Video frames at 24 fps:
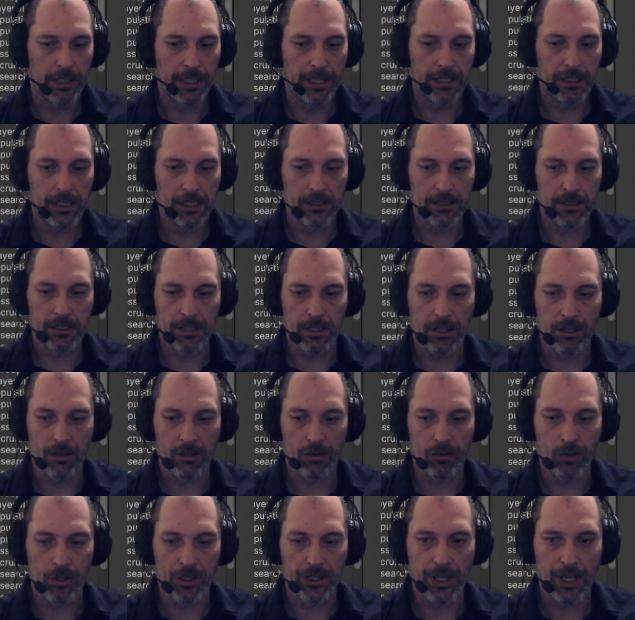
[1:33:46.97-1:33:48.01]
it doesn't
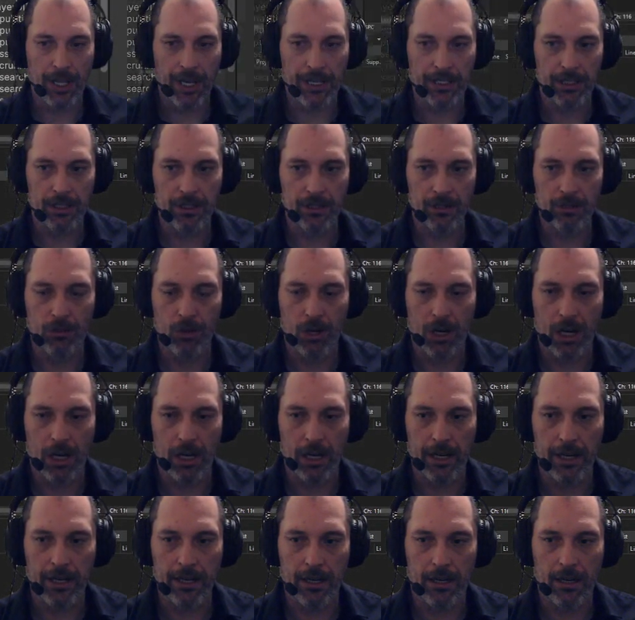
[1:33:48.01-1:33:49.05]
know what that
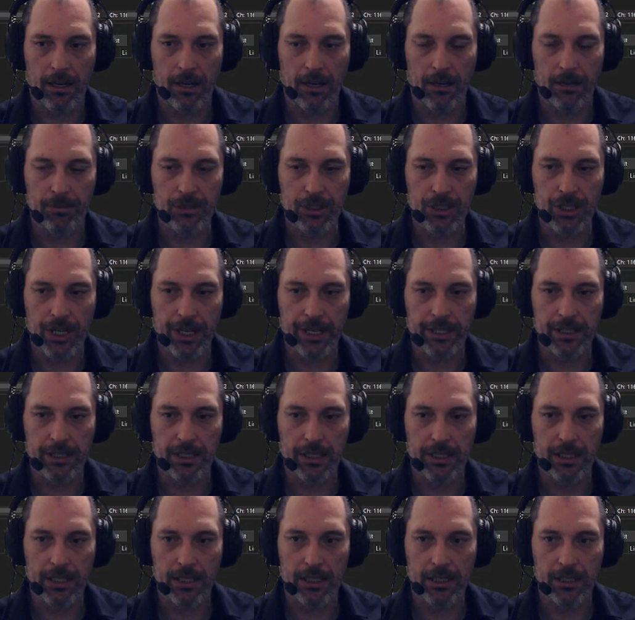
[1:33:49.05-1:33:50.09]
UI object
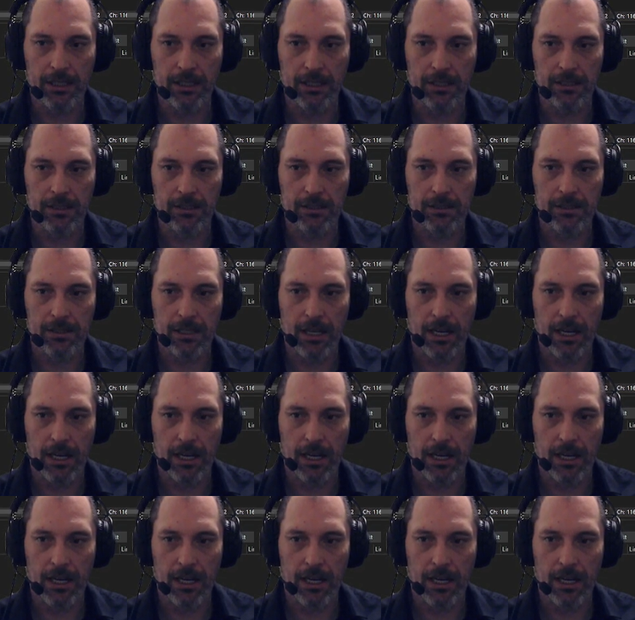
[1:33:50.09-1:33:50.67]
is.